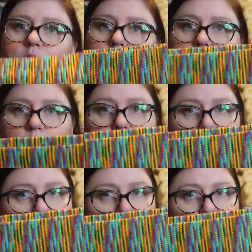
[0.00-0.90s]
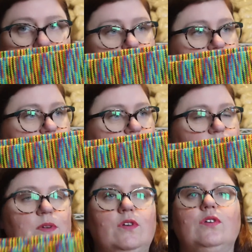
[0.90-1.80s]
But what can you do with one of these?
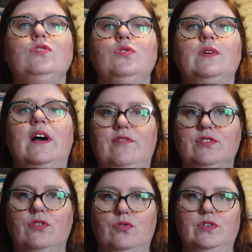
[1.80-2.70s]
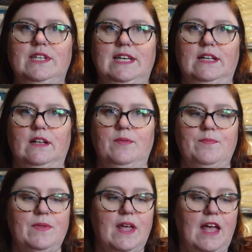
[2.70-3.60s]
Well, you can do an afterthought heel.
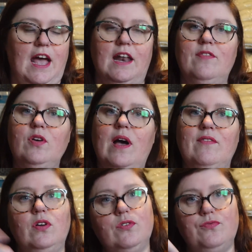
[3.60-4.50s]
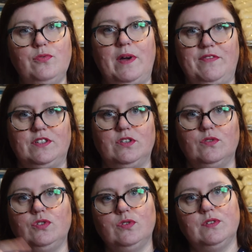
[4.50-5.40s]
And if you have a look through my
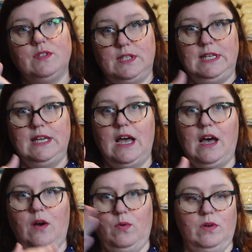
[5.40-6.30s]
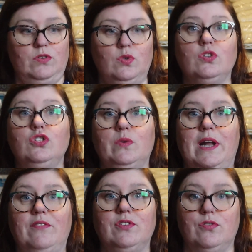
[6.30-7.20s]
videos, you'll see how you can do an
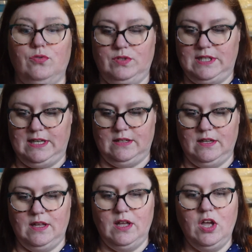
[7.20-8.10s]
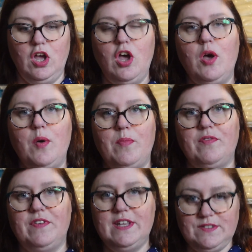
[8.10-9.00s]
afterthought heel. But
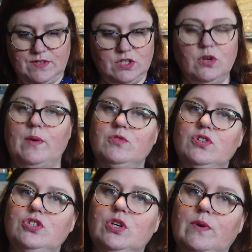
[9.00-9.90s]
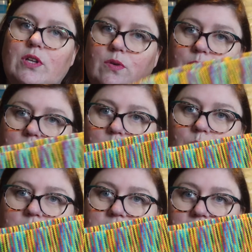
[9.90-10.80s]
for this video, I'm just showing you
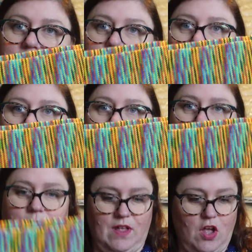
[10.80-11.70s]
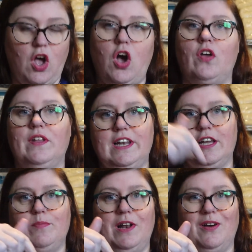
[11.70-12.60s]
what's available on the
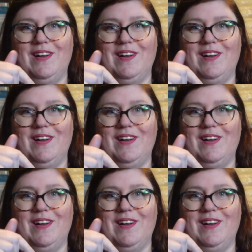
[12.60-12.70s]
link below.